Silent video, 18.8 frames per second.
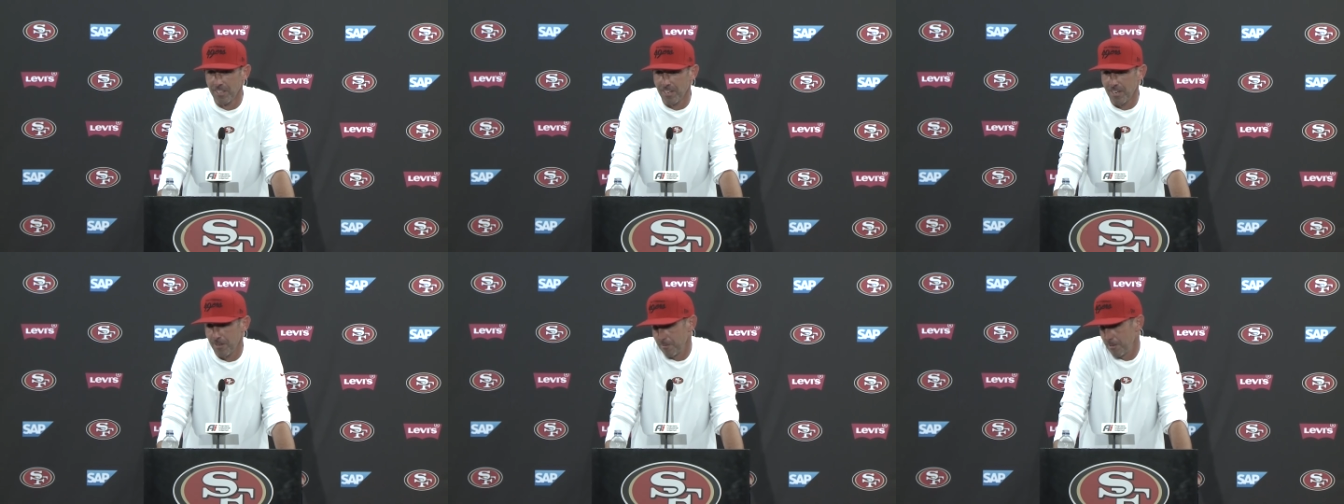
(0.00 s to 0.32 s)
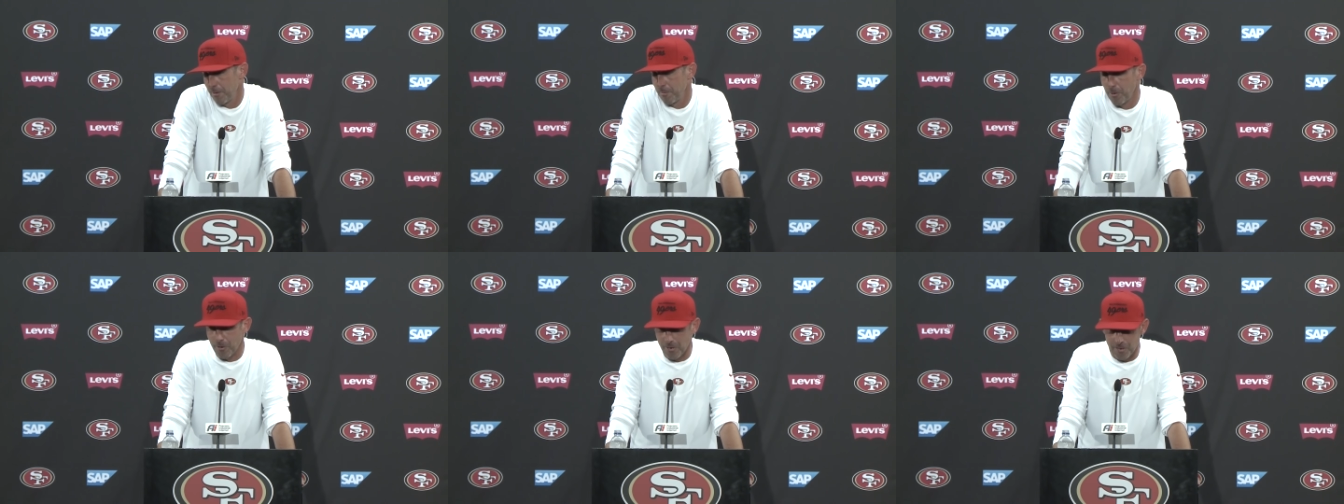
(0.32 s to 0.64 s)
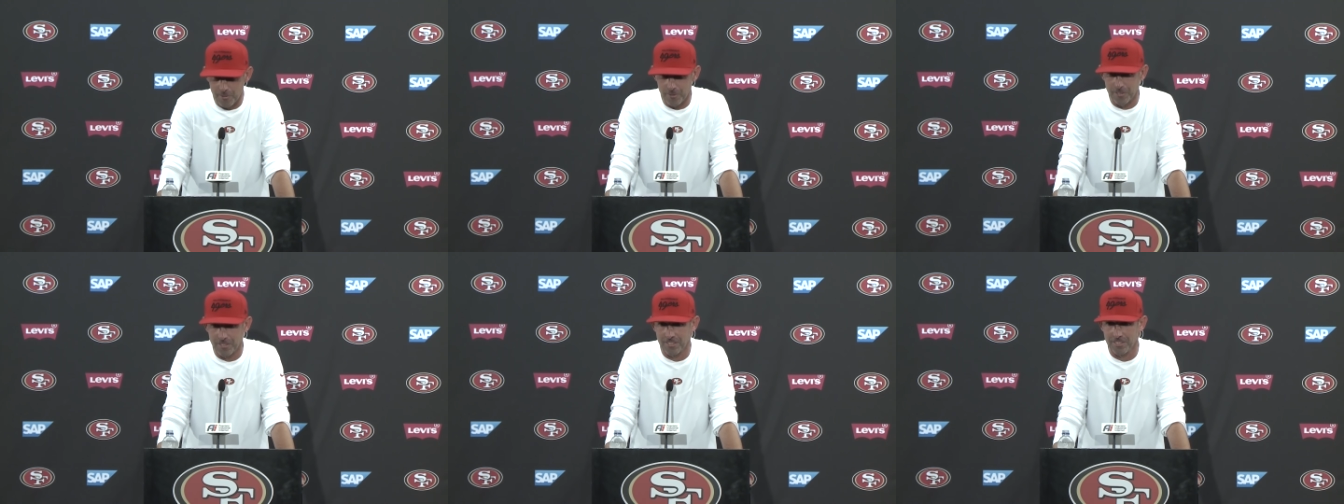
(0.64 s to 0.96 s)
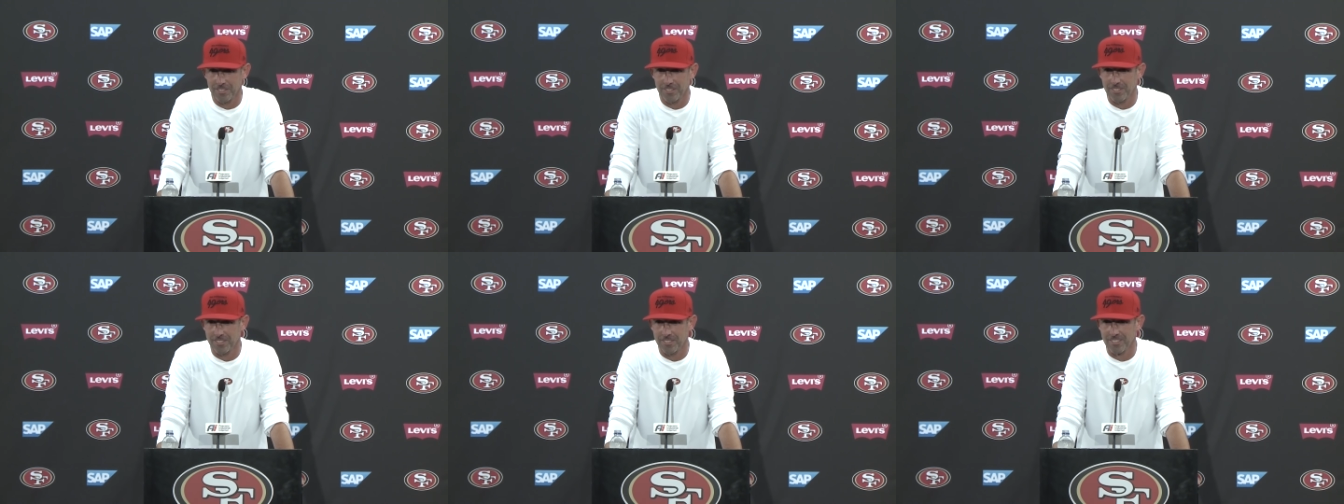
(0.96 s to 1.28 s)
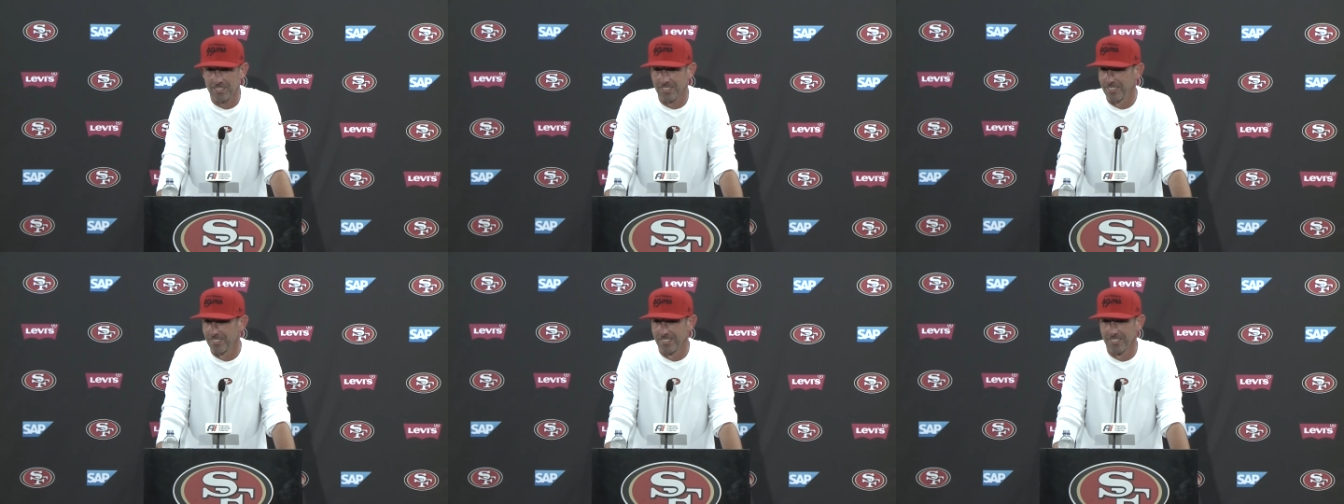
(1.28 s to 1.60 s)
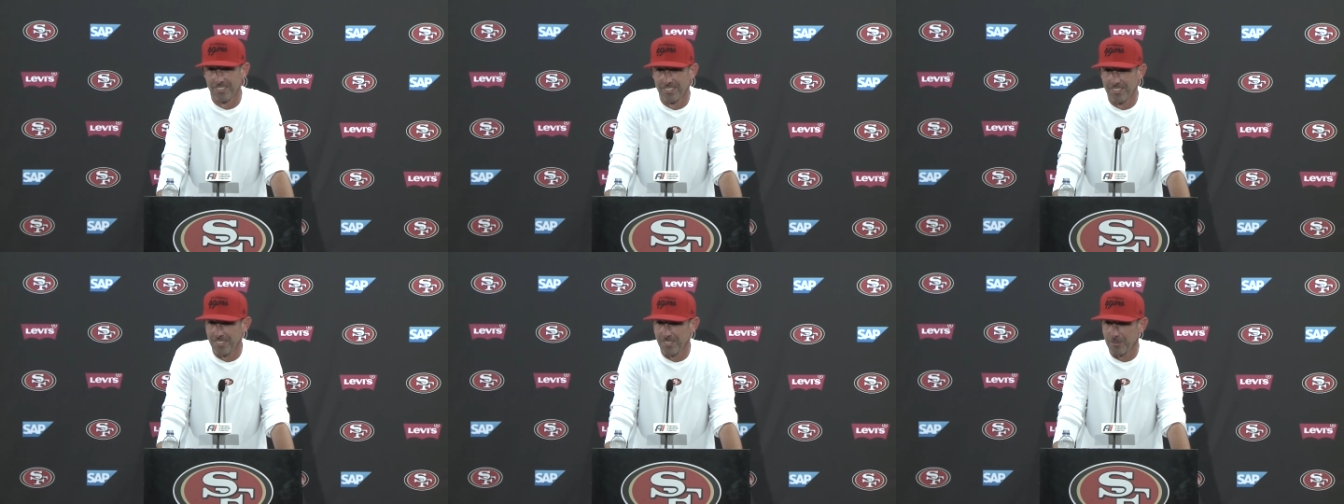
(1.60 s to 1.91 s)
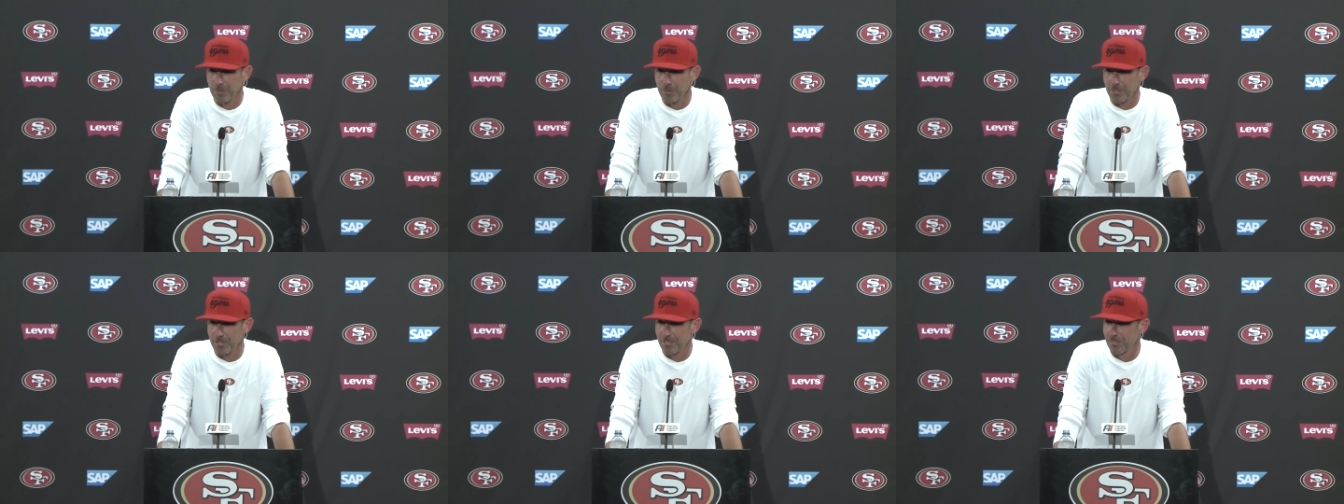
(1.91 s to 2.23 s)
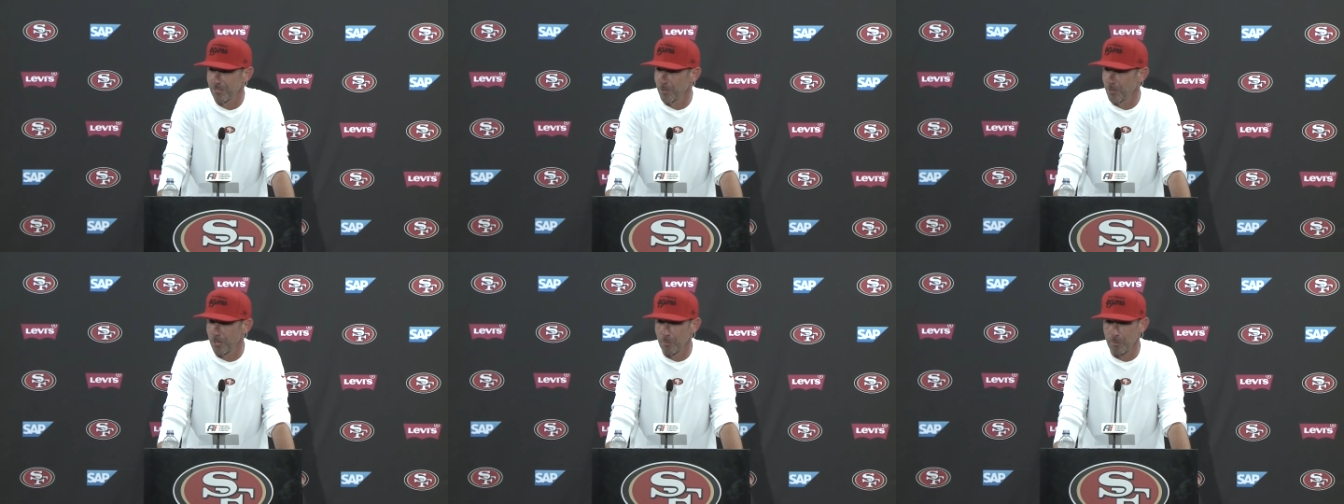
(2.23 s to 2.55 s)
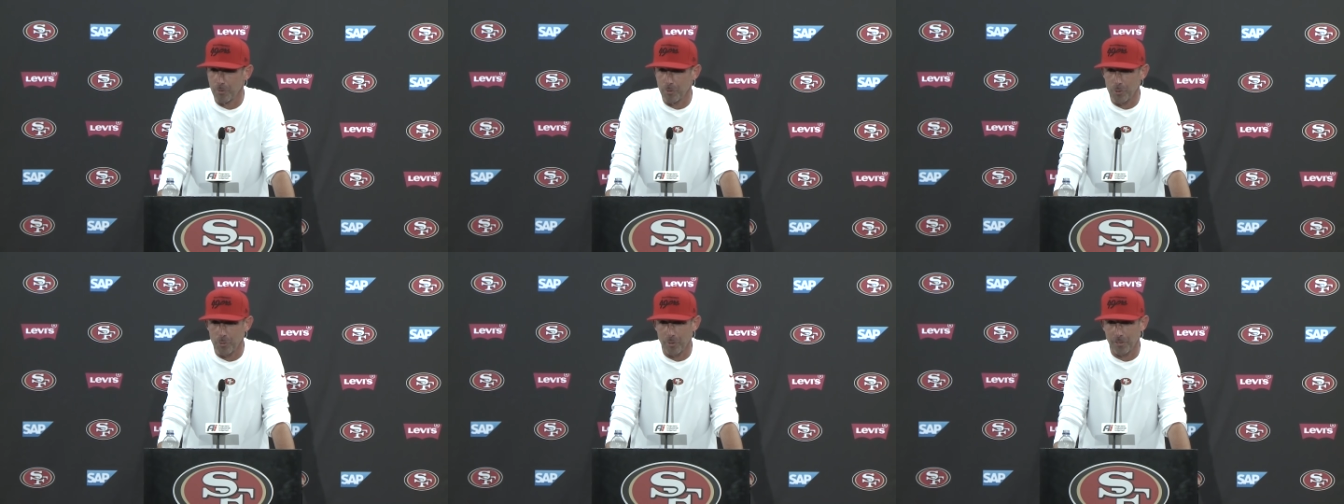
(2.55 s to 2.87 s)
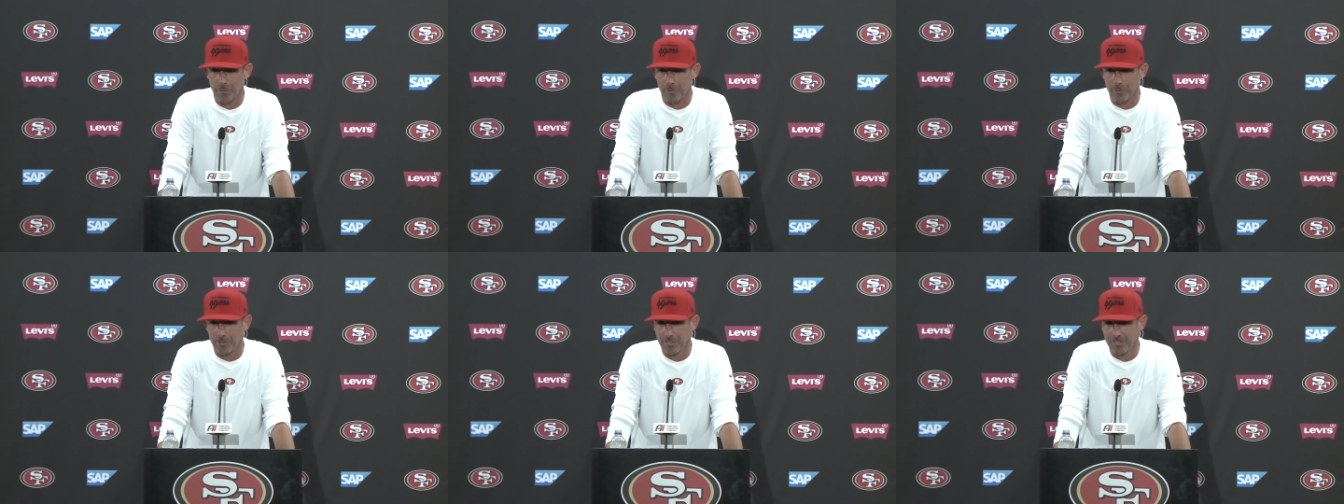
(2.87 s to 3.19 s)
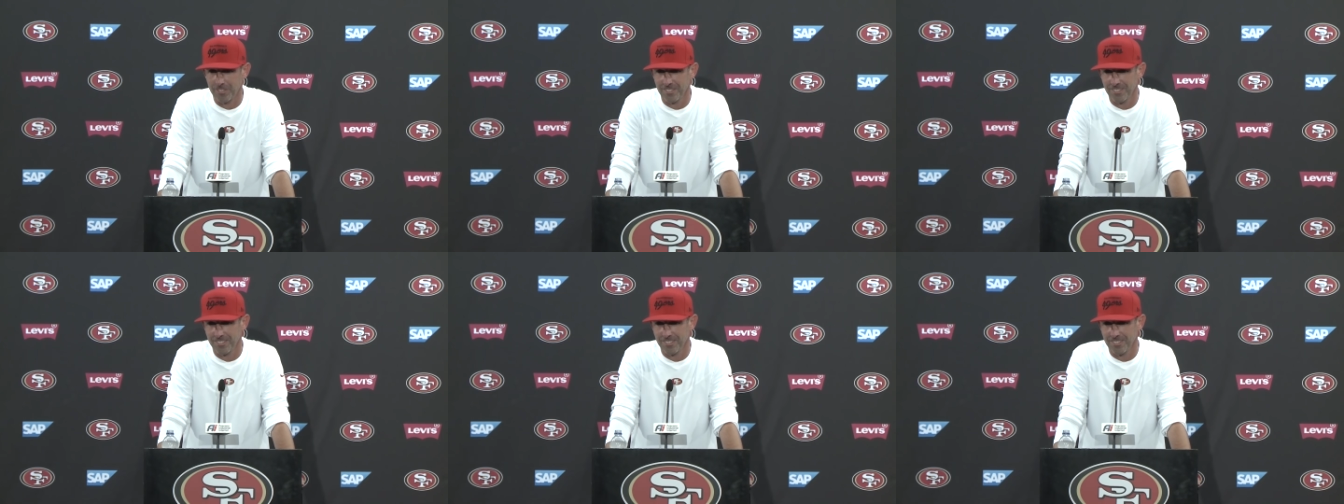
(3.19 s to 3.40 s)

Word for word: I, I'm all right with it. It's just trying to be respectful.